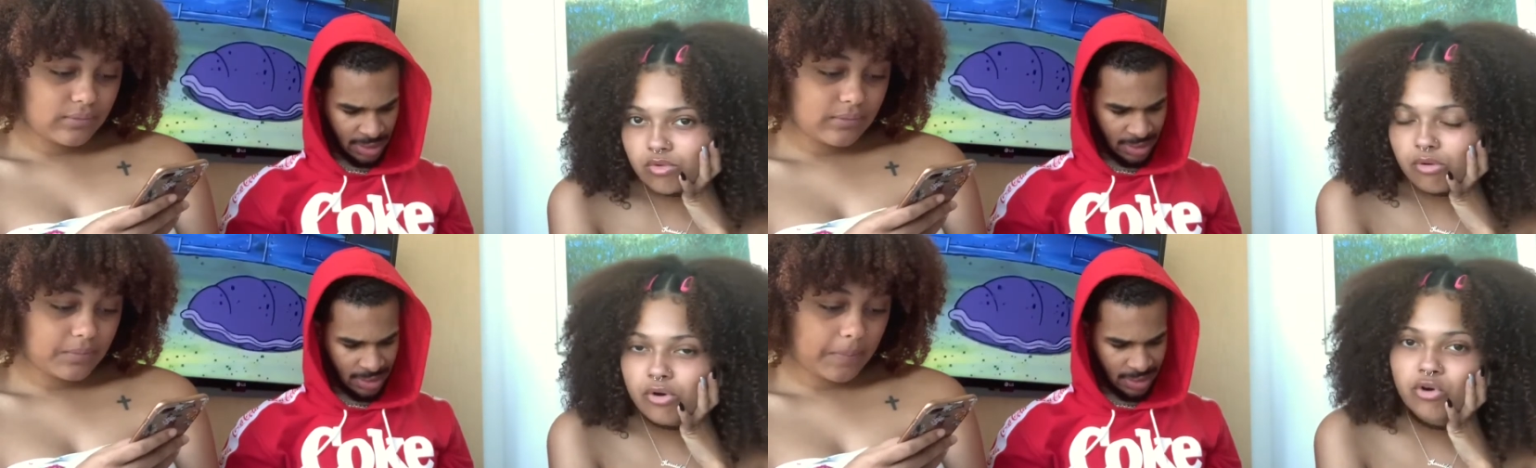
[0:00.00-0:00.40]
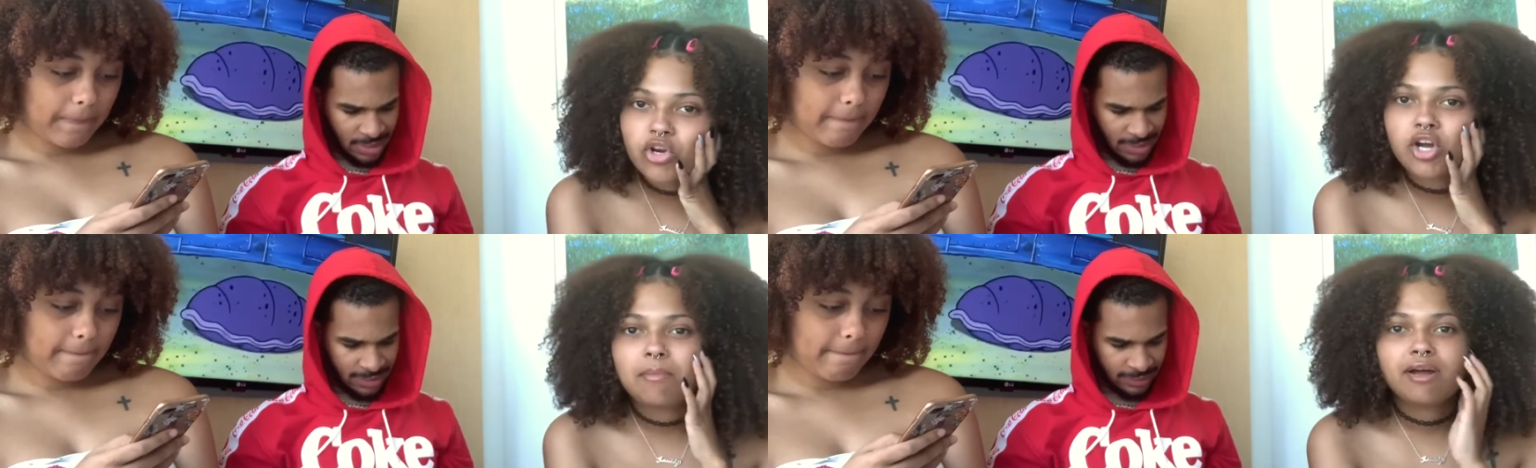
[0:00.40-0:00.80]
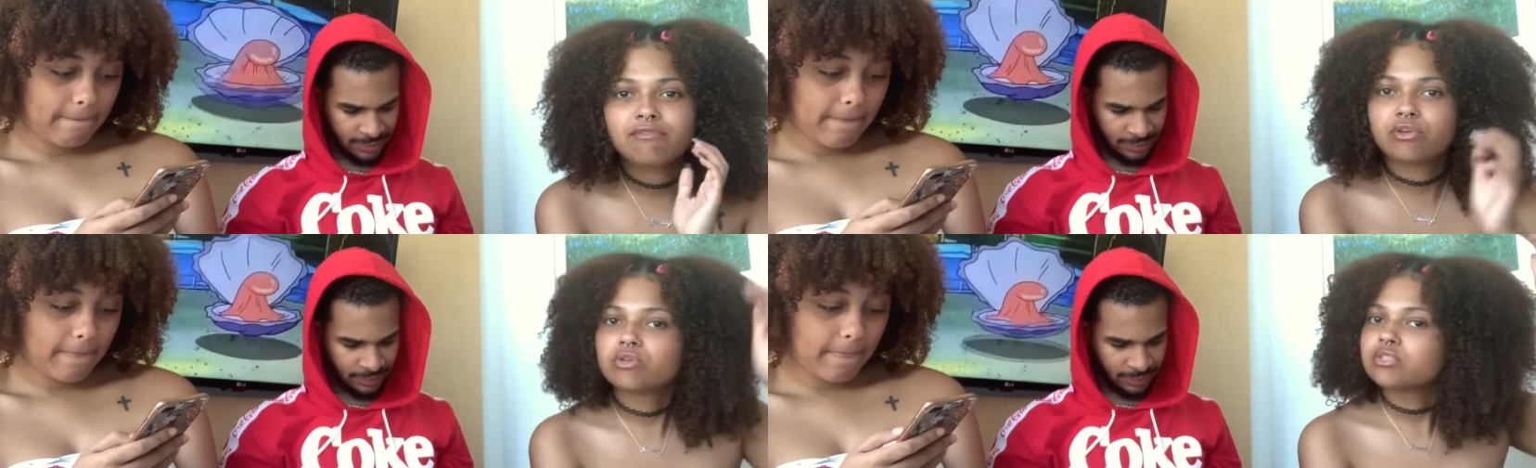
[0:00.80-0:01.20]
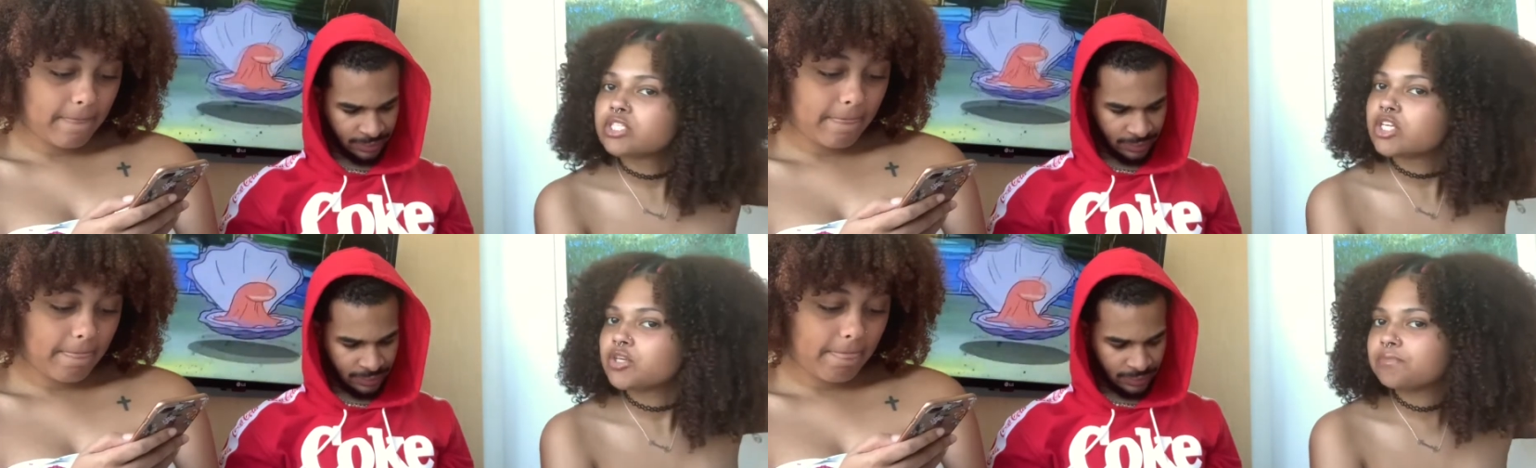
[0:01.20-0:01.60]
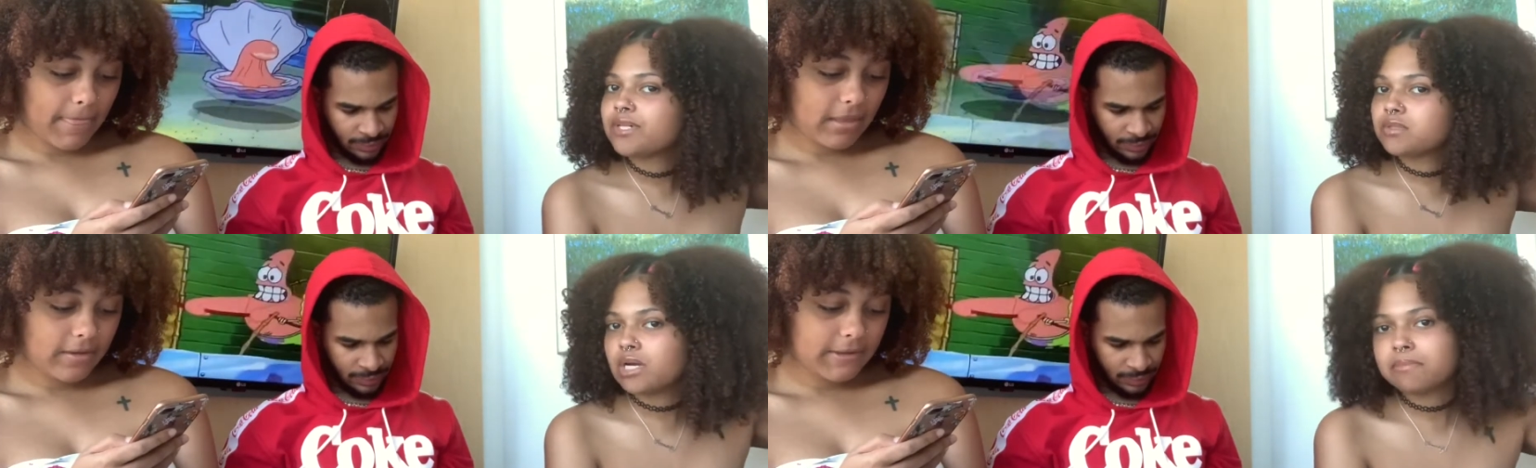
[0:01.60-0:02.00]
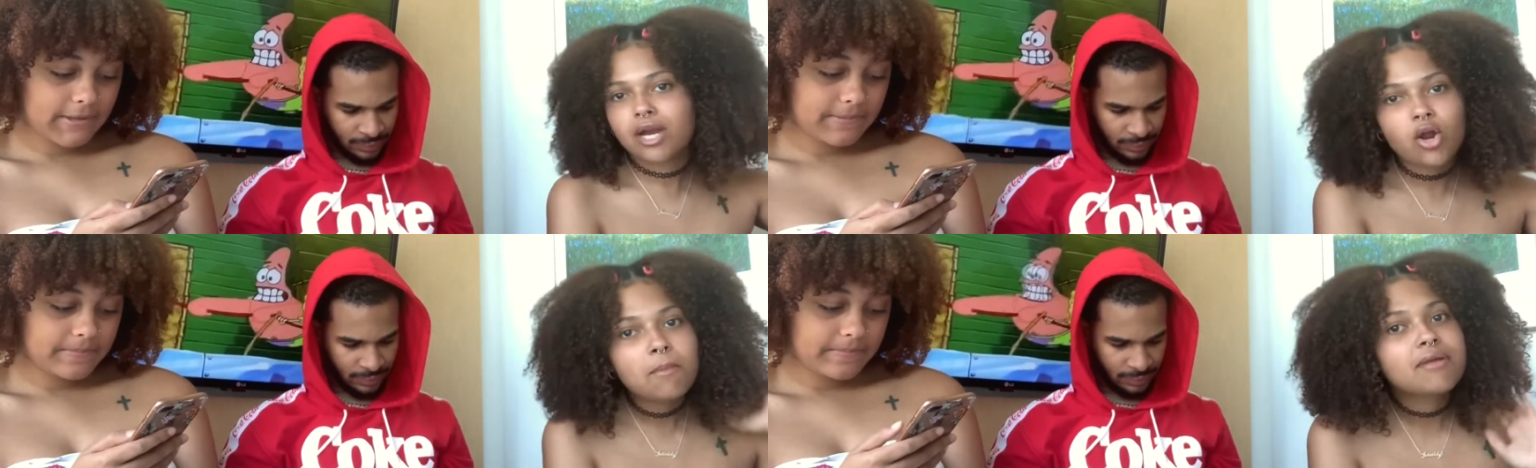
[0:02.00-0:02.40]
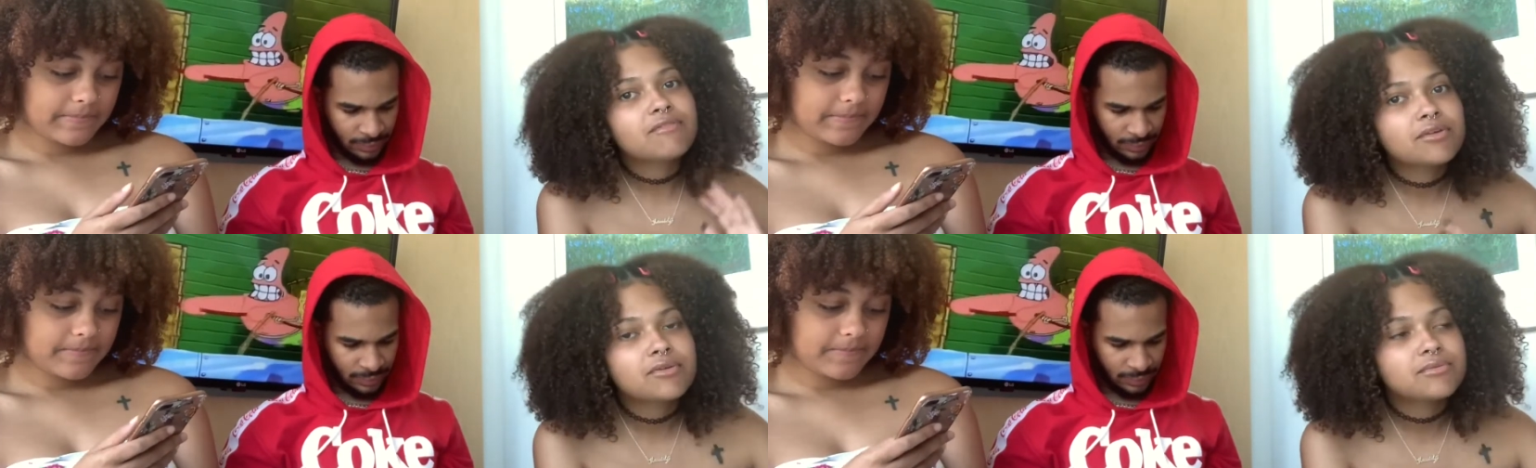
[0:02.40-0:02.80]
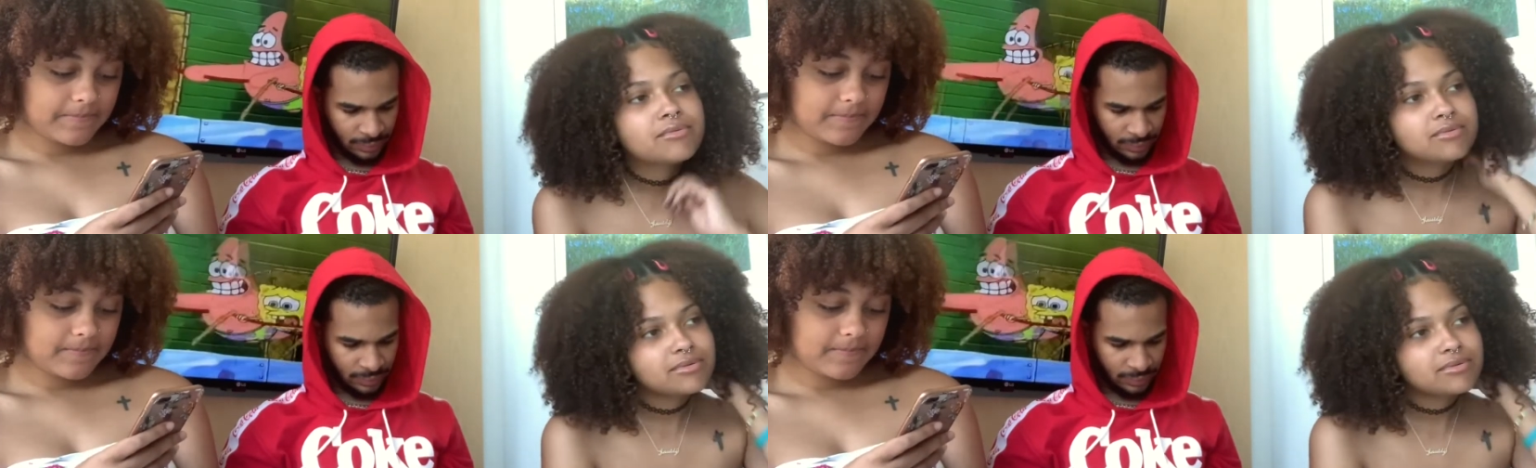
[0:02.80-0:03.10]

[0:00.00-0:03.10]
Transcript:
Speaker 1: I'm recording on my phone, so that's why I'm not on my phone.